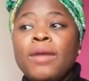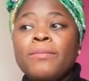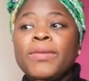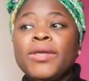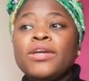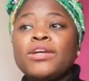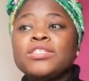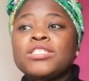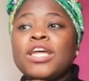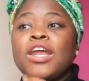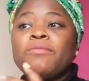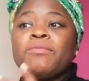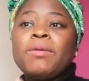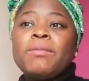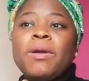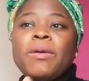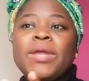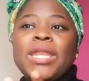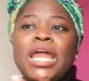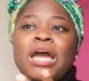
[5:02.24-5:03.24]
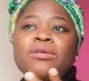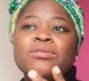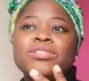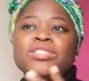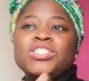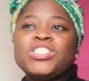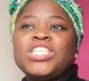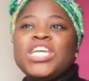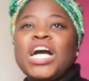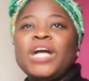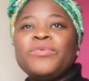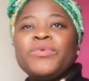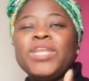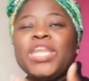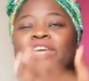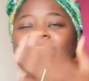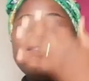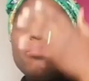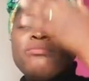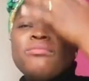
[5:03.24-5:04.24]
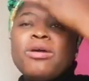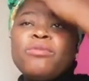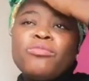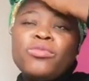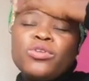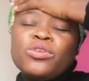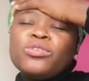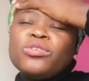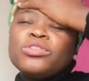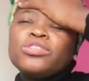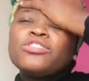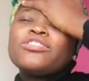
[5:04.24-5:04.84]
Because I remember when I was a child, whenever mom would cook